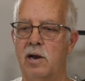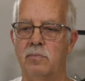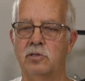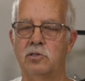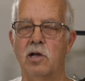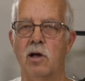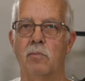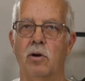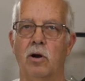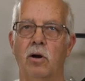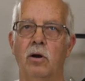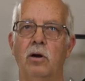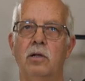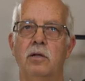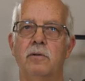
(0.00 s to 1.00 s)
up a
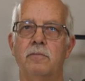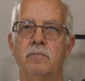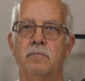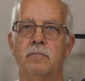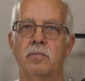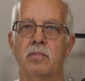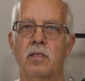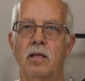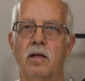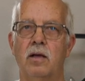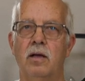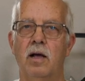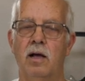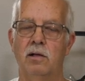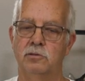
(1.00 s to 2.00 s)
tumbler,
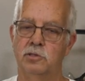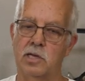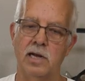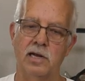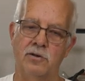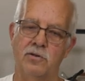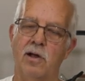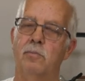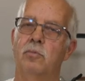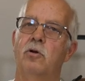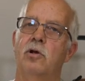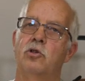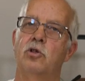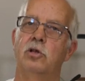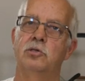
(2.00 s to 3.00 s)
a skinny
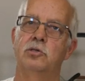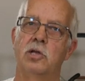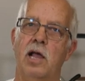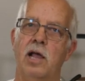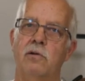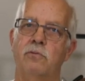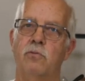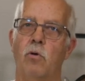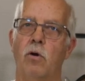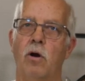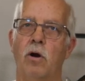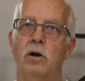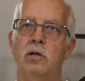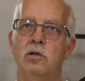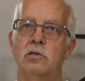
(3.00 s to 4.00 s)
tumbler, I should say,
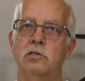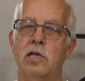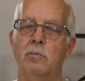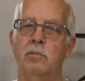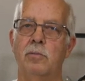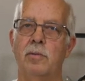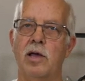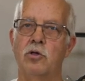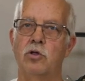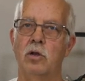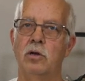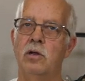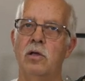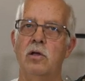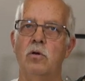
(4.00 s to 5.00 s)
for
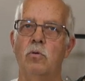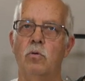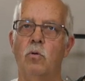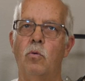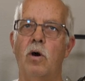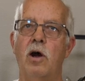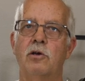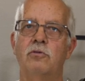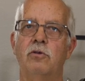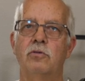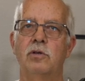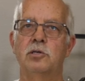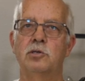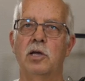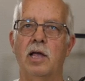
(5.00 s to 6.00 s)
sublimation, we'll walk
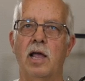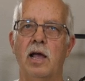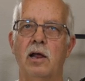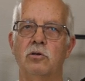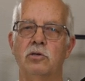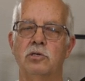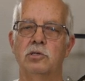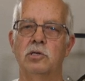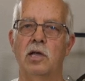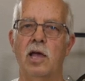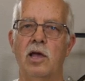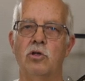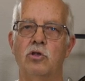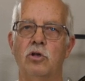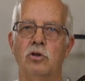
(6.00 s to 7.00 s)
through this again just in
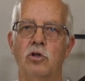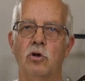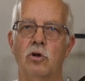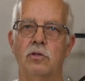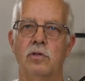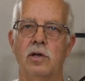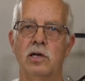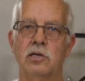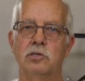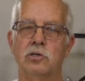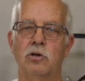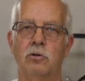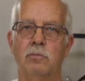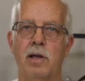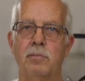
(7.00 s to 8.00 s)
case you're new to
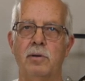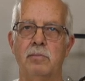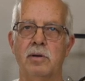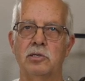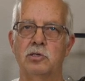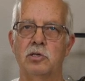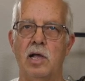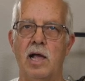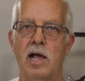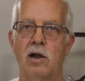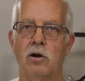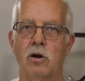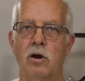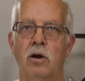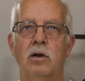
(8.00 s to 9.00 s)
this or maybe missed
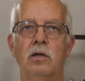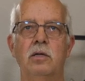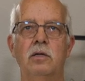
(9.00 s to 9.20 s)
that or